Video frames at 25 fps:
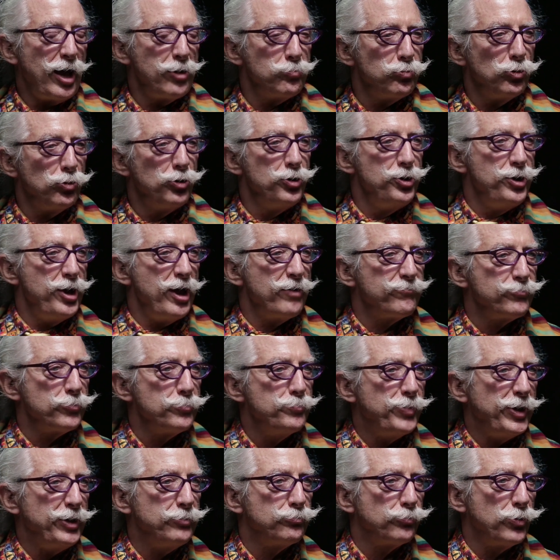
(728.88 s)
I will never
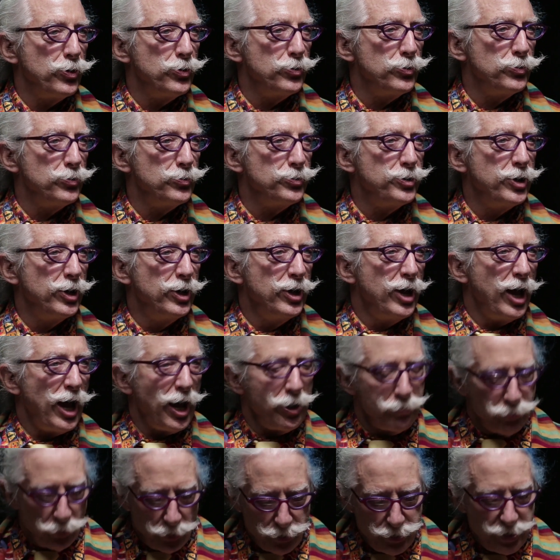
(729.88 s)
be rude.
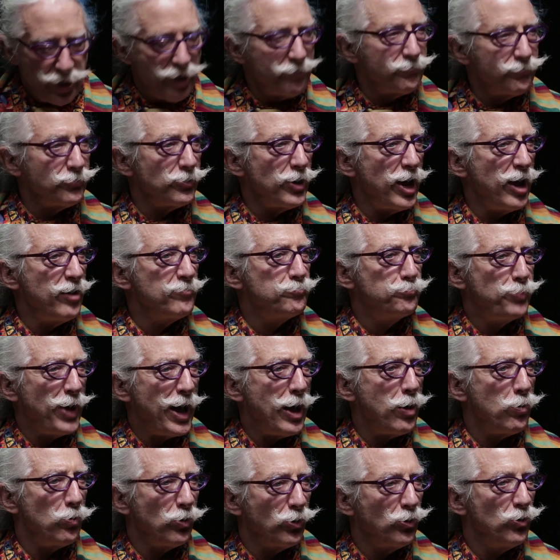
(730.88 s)
I will never have
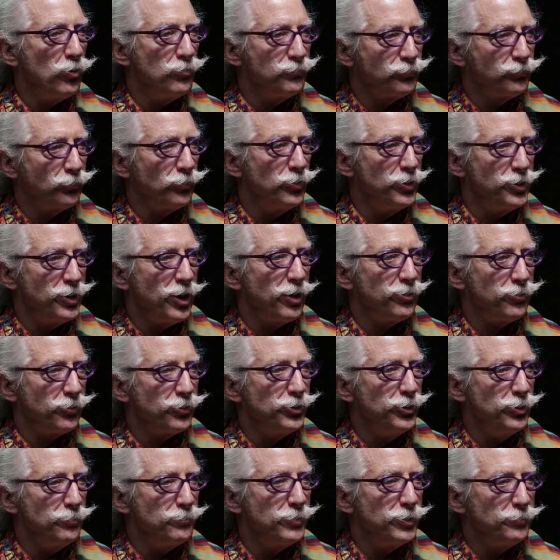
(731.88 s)
power over another
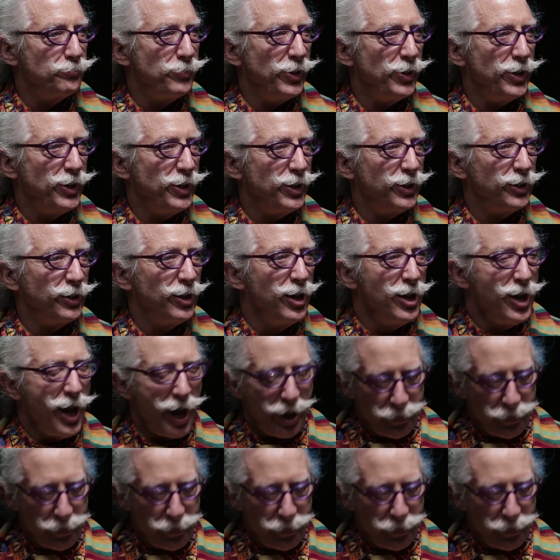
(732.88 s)
human being.